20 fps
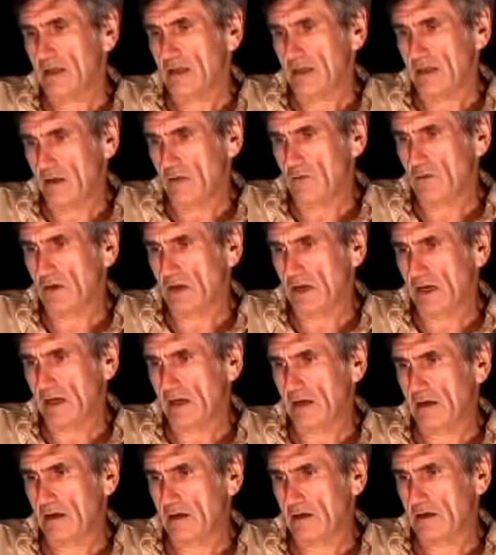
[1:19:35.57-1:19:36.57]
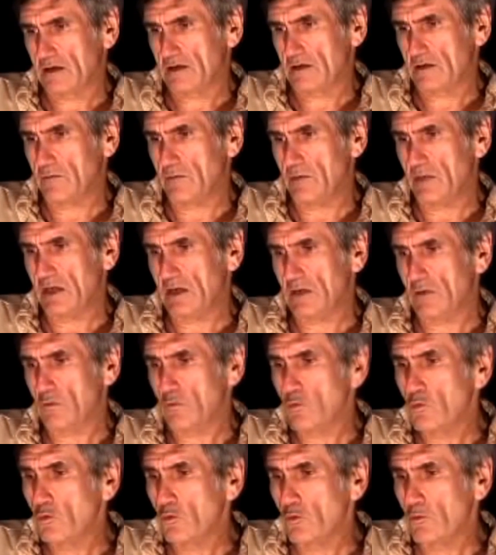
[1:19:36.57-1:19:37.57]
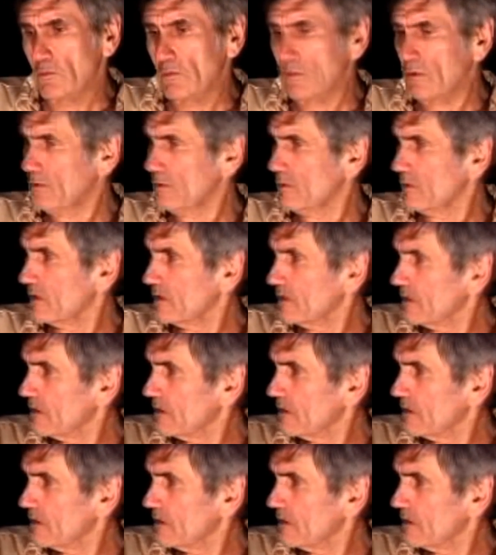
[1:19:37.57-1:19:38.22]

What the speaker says: They would like us to be in a room with